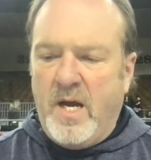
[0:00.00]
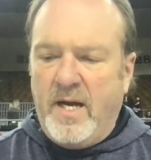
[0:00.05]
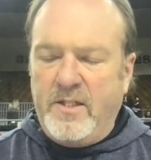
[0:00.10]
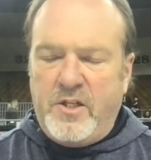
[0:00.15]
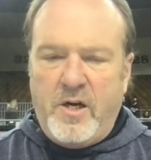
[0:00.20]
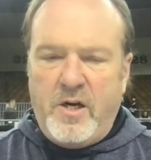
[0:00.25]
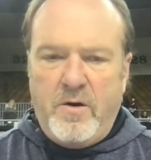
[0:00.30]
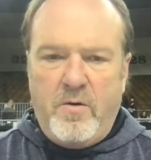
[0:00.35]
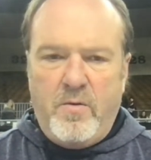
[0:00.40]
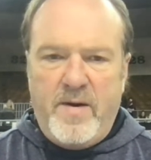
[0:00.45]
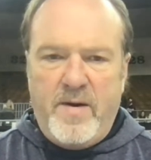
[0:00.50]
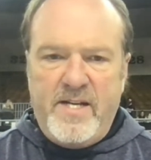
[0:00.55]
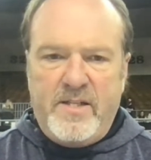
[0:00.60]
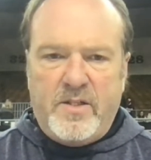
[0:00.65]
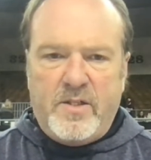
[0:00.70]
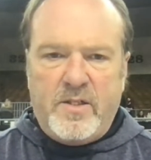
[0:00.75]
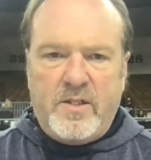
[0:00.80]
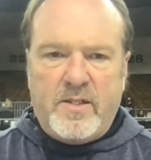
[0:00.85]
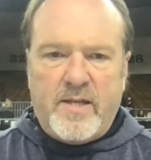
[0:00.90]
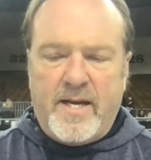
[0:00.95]
Jared
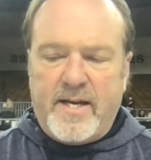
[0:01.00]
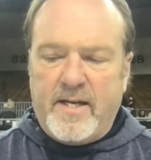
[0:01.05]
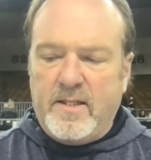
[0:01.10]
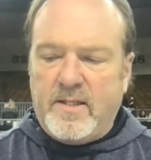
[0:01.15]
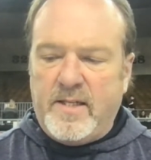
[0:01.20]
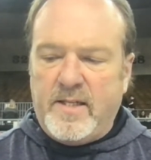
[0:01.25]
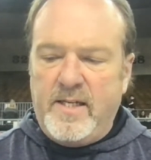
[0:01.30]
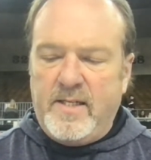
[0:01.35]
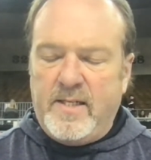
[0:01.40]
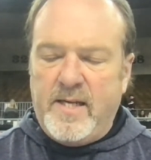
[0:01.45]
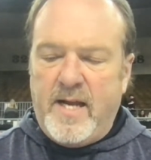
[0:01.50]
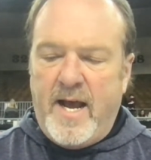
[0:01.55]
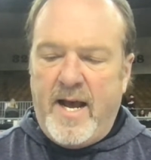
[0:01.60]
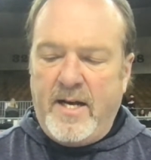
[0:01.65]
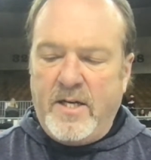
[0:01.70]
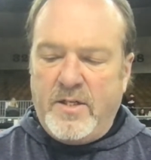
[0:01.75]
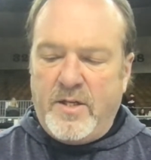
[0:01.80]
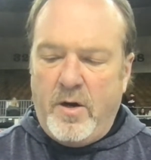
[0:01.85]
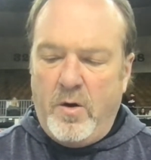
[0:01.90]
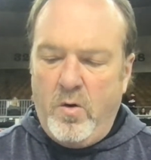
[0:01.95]
Reese, second season
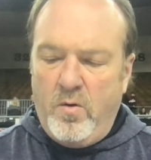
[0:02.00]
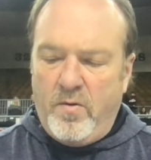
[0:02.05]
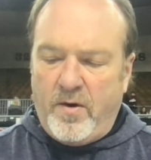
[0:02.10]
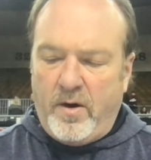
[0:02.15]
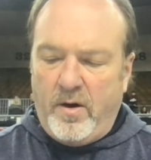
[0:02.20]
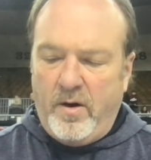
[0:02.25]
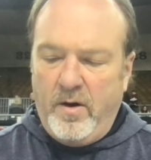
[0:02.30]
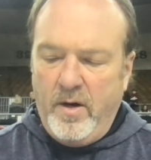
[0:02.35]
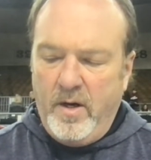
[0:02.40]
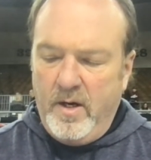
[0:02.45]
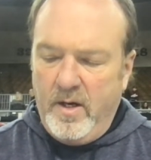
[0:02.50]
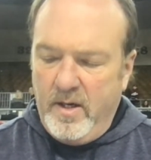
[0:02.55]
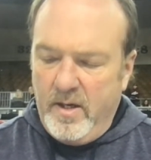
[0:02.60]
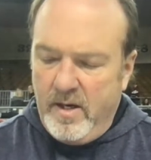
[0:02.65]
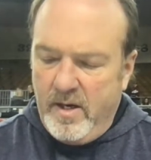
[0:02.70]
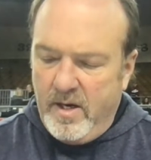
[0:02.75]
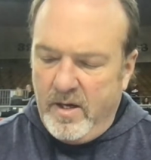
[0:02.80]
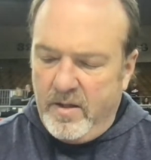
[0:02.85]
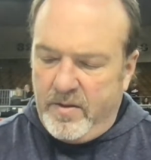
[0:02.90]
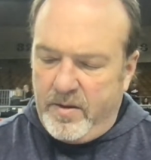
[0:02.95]
at Dover,
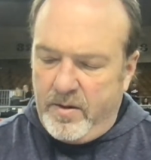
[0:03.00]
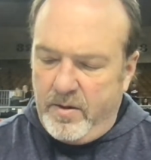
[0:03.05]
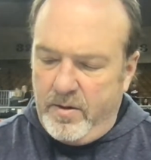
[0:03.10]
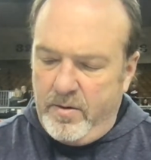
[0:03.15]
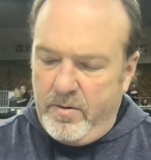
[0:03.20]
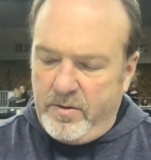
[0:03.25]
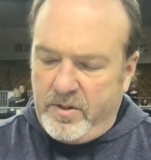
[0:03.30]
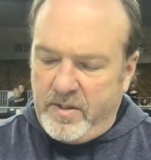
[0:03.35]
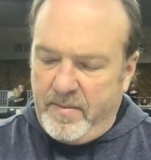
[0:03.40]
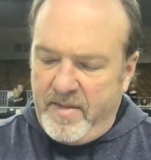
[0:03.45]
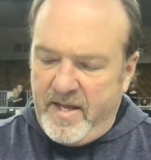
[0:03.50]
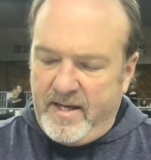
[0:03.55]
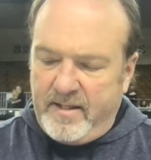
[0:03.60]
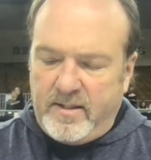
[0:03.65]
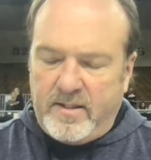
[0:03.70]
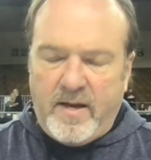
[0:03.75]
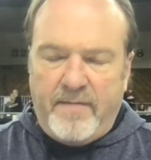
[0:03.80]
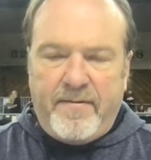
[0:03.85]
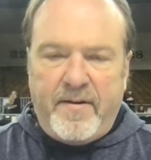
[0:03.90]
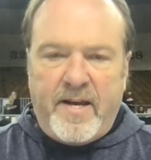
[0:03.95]
threw some of
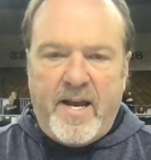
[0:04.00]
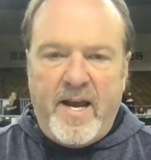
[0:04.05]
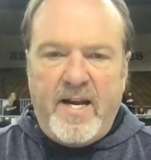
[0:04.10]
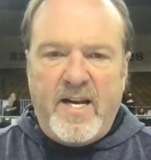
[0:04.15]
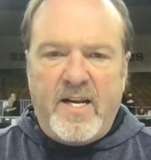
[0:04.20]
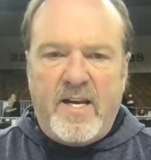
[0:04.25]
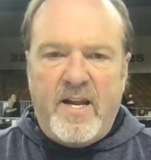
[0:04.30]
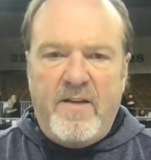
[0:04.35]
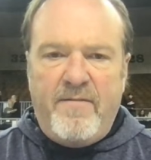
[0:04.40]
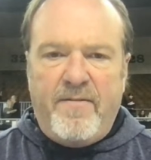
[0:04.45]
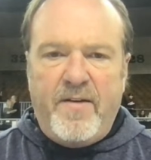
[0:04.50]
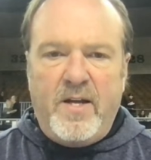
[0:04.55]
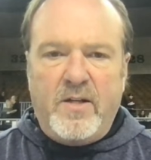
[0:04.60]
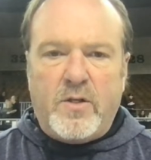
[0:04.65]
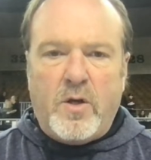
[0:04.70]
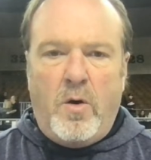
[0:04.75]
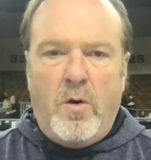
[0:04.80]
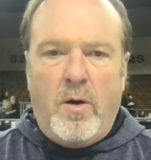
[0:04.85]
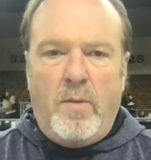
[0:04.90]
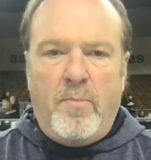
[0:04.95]
that suffocating
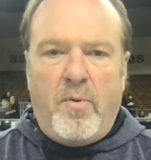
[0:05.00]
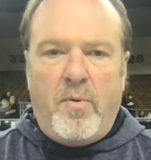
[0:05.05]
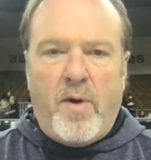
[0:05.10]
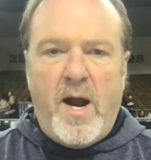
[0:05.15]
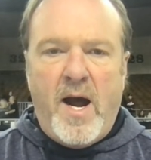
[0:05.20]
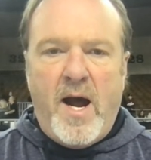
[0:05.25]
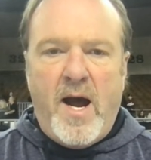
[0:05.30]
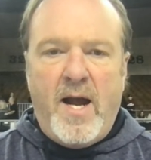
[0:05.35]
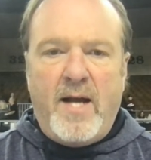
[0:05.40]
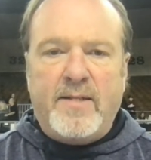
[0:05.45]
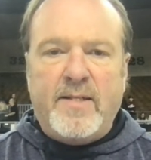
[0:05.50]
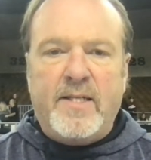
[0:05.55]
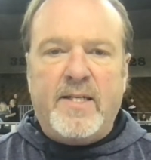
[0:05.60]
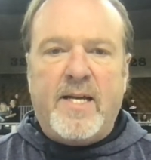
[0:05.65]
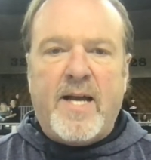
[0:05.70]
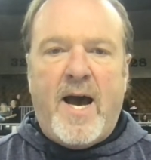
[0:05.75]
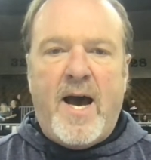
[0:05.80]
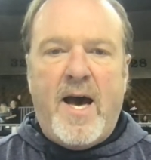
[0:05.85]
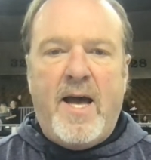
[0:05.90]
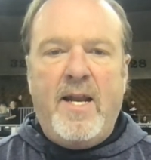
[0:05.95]
defense on Braggs
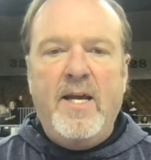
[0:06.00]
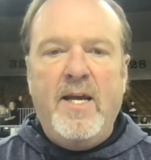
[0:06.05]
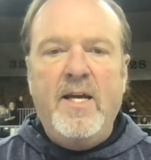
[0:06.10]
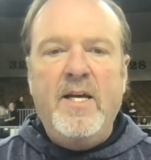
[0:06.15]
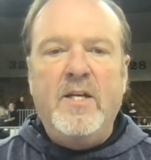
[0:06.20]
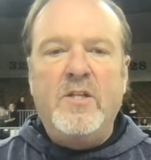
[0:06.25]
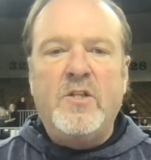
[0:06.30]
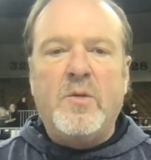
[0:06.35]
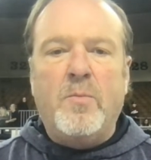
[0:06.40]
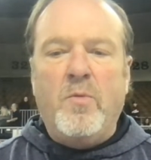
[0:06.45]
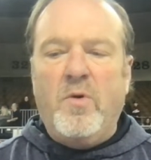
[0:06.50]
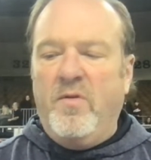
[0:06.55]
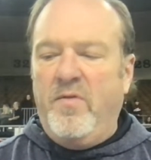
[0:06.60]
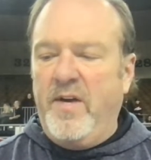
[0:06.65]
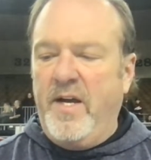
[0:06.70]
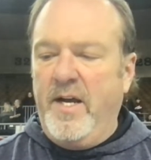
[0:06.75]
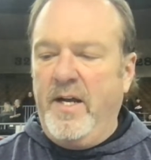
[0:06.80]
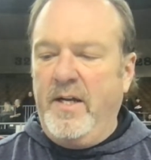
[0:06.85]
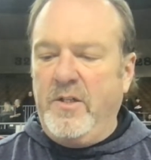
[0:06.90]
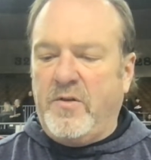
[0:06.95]
and got some
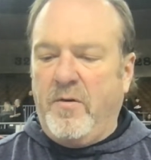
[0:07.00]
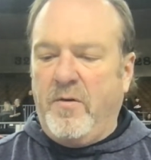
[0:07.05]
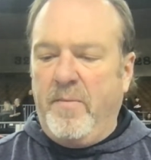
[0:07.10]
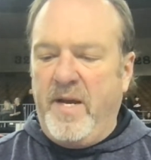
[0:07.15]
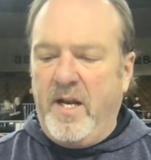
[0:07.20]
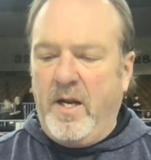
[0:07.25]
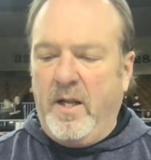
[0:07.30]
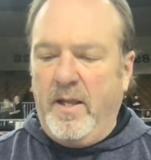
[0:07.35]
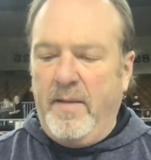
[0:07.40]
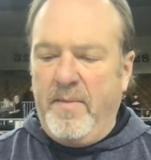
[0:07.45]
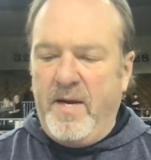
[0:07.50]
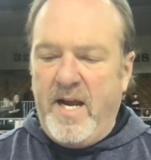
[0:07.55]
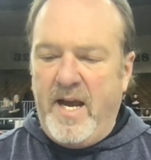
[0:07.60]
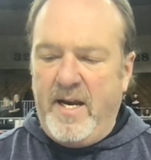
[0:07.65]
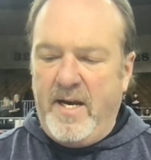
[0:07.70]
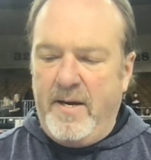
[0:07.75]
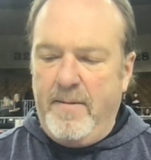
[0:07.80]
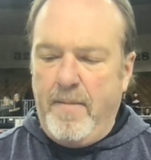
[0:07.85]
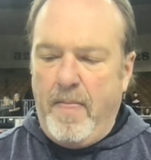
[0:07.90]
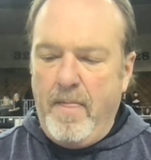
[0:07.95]
revenge for being
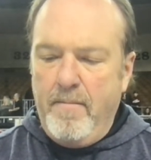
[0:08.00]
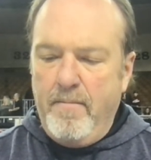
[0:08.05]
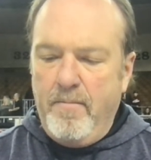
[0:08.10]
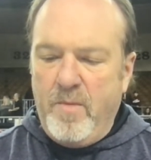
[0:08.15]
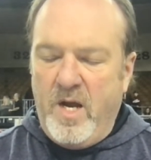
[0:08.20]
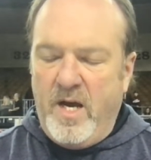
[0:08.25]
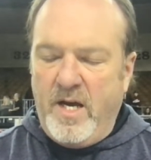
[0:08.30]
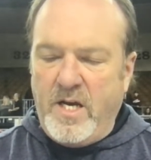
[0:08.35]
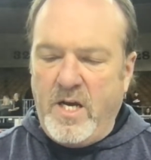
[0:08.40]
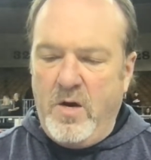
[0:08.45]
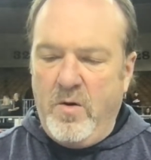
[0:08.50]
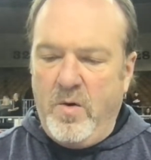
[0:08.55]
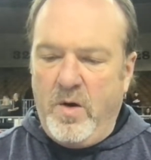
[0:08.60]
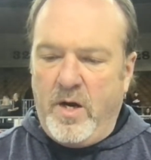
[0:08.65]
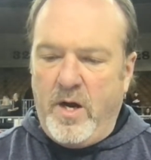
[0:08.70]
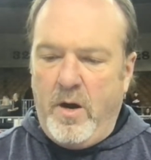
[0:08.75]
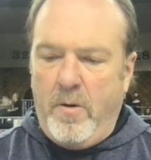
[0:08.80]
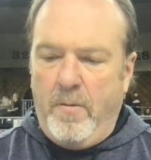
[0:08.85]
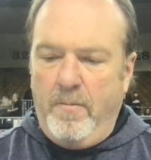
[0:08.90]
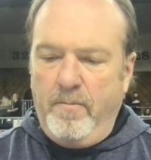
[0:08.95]
eliminated a year
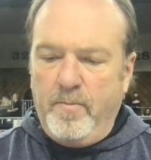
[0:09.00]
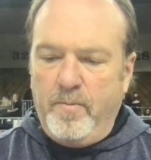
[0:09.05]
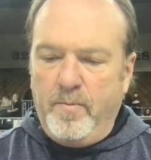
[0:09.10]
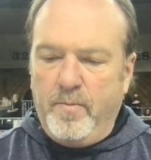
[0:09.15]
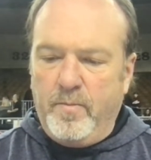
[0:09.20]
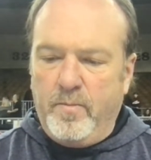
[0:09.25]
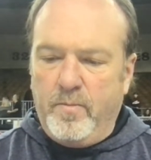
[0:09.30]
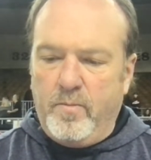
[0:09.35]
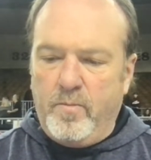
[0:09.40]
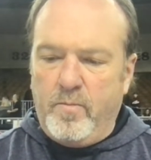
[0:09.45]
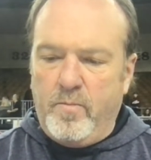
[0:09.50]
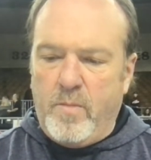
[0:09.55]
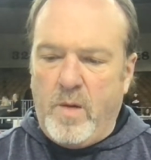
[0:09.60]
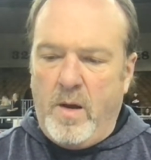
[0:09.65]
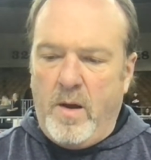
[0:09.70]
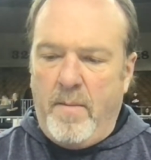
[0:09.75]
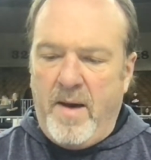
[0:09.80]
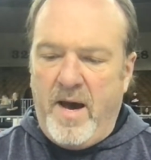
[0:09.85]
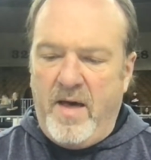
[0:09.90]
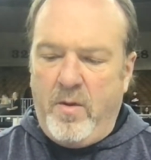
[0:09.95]
ago
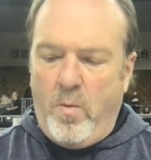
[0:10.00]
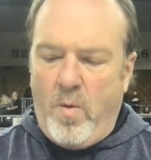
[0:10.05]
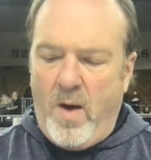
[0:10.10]
by the